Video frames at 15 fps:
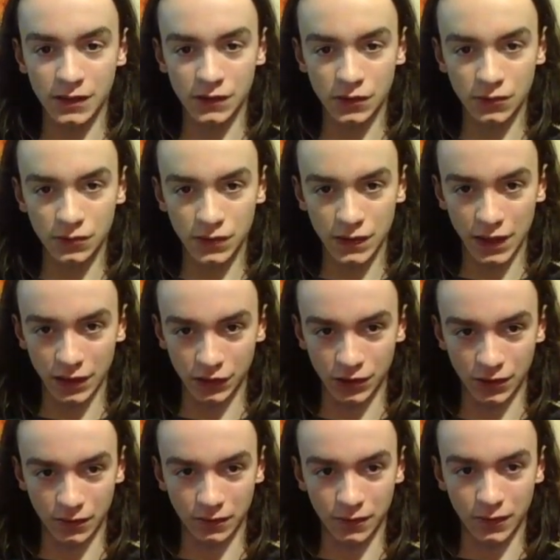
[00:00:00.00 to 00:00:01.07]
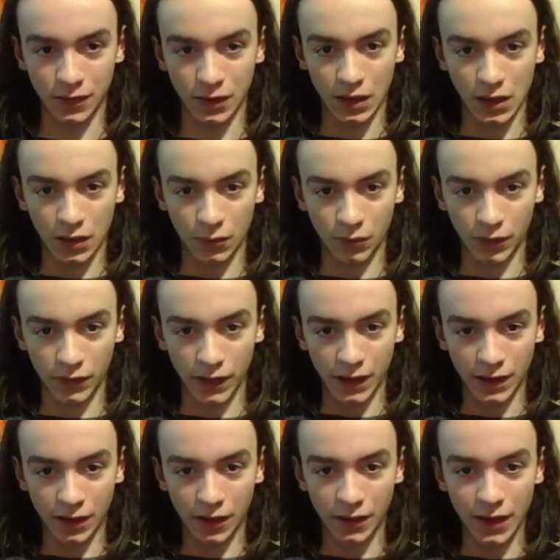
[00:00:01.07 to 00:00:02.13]
news station where they
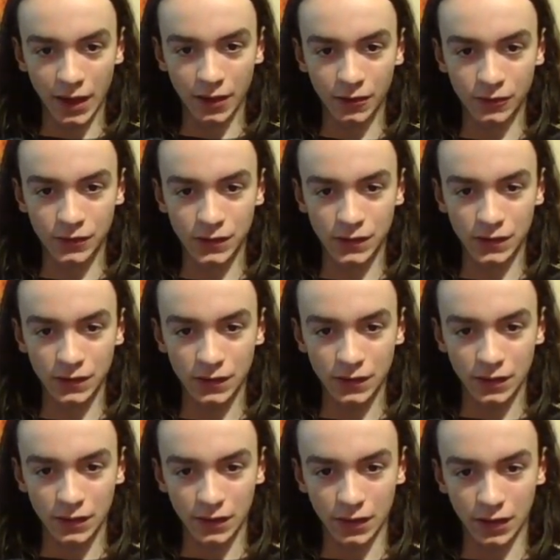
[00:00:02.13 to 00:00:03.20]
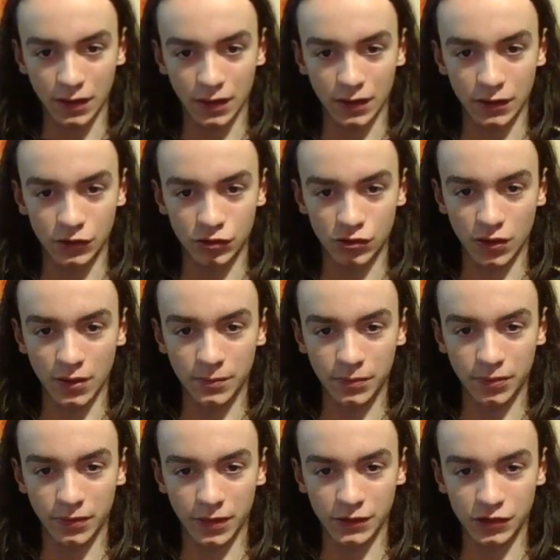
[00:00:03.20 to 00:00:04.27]
cut out Trump
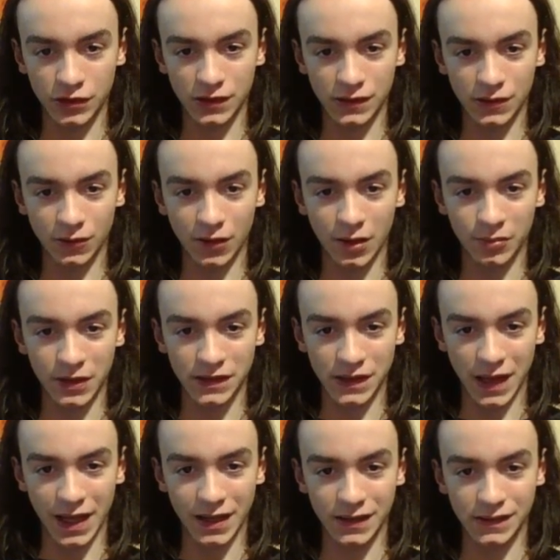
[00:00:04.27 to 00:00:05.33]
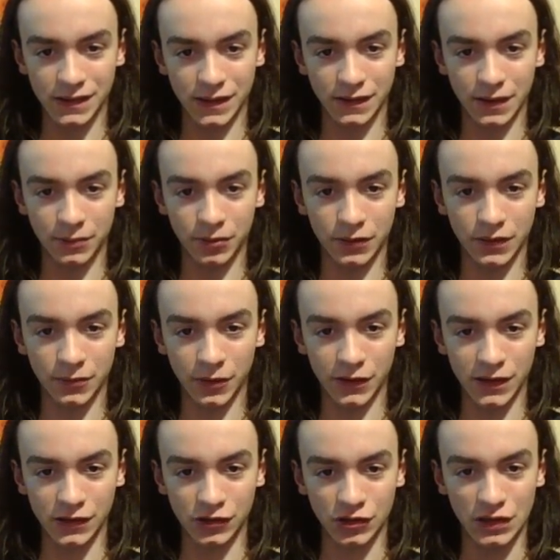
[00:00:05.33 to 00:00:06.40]
and Shinzo Abe's heads and they put them on
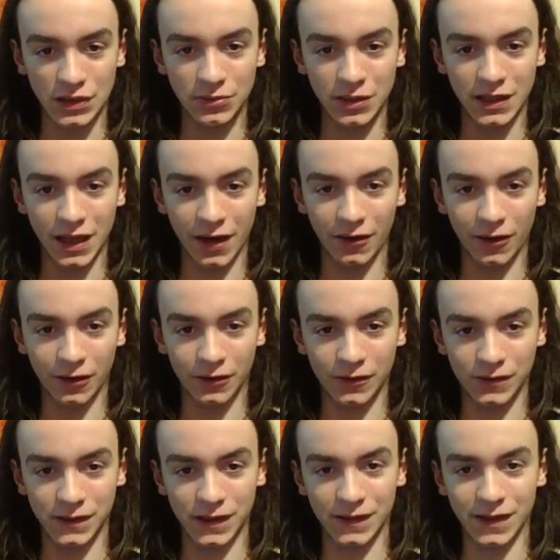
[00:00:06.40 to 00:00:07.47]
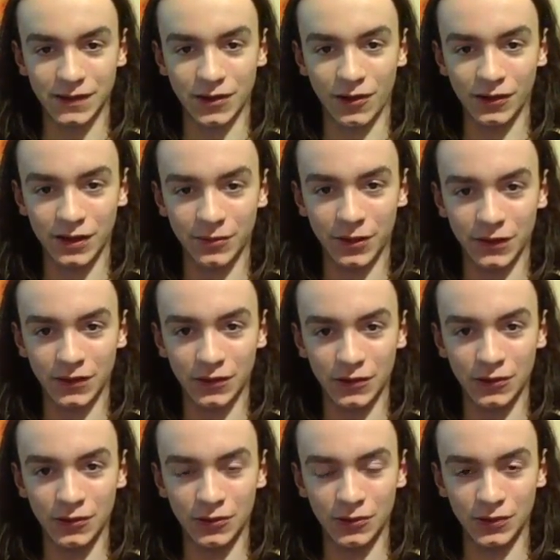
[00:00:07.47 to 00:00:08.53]
these chibi characters and they talked about the
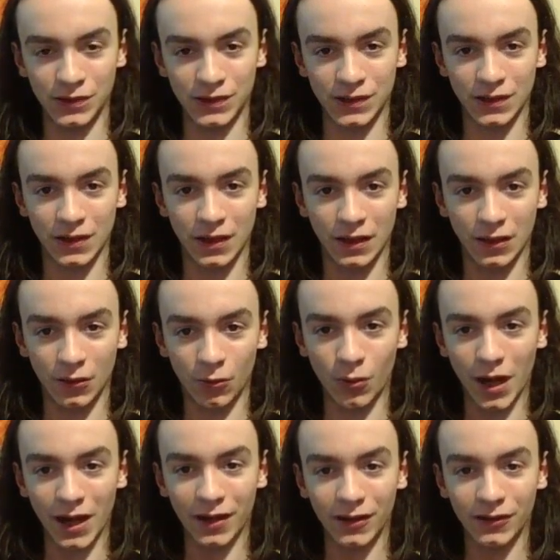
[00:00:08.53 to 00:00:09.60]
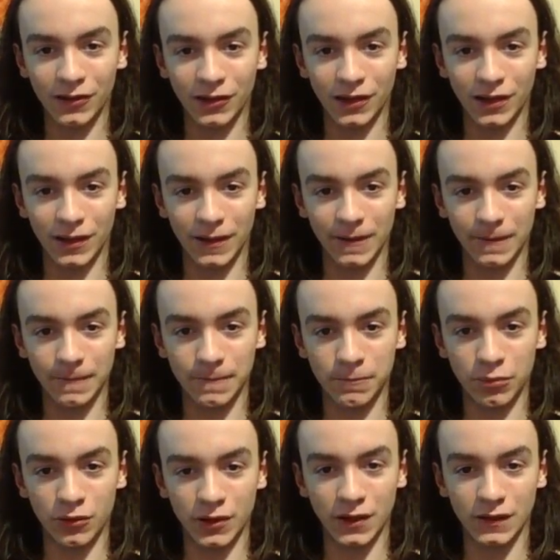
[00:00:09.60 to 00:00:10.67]
news while
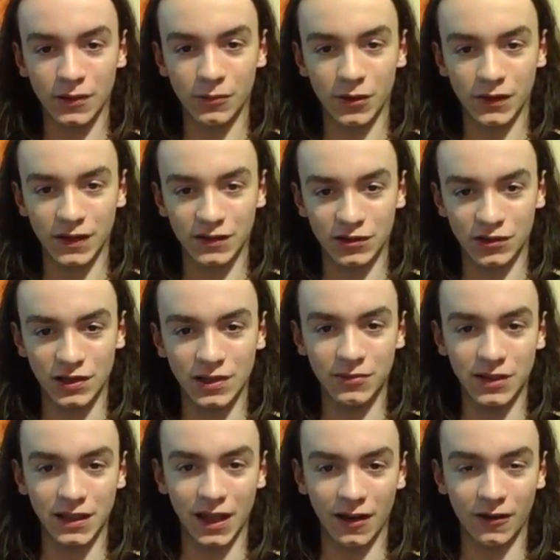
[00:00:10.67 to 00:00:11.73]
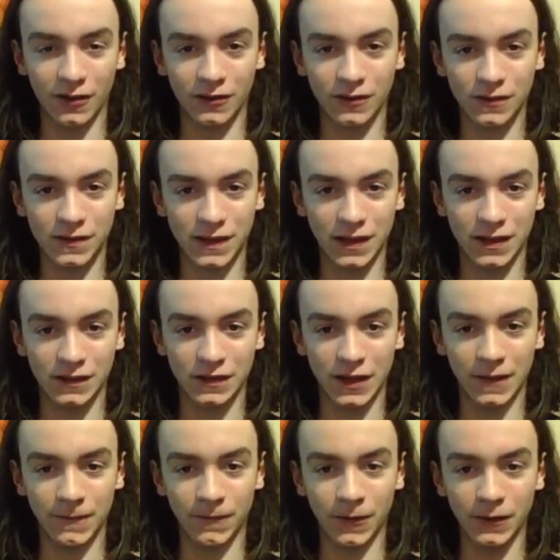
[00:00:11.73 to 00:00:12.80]
putting them on these chibi characters, and it
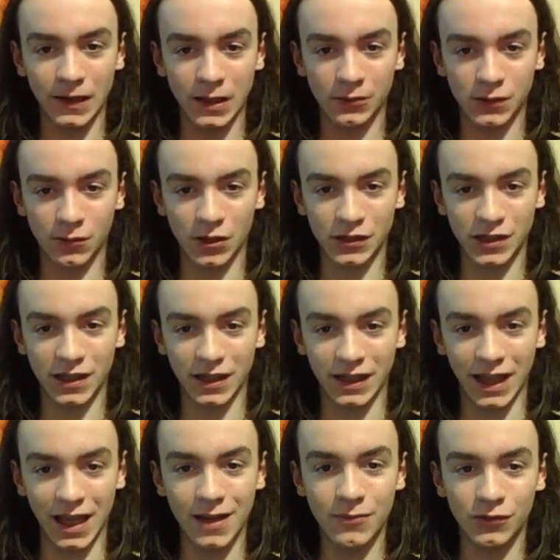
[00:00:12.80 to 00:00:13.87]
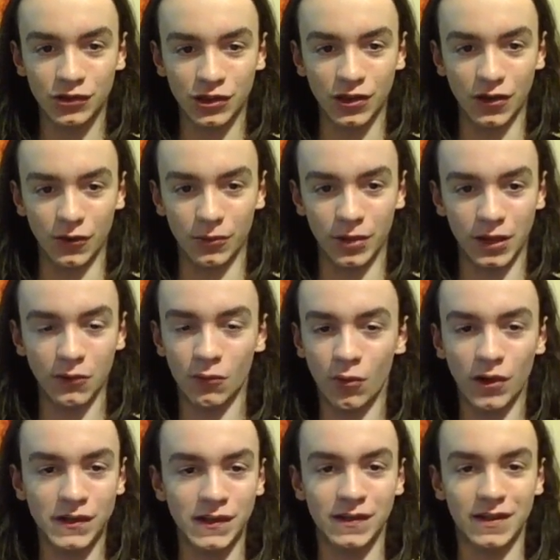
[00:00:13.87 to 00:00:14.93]
felt like I was watching a game show, but it
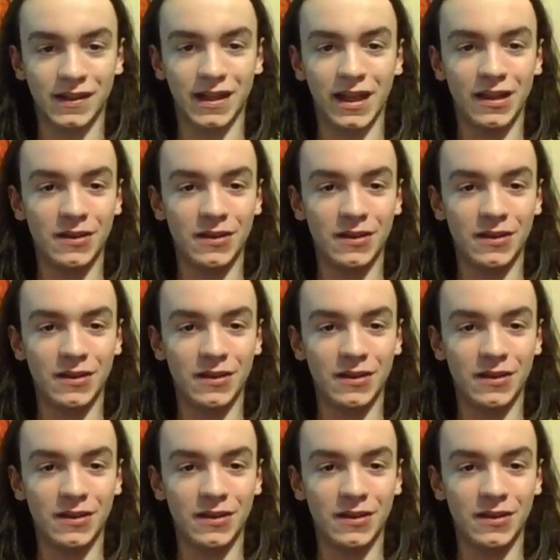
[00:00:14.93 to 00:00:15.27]
wasn't a game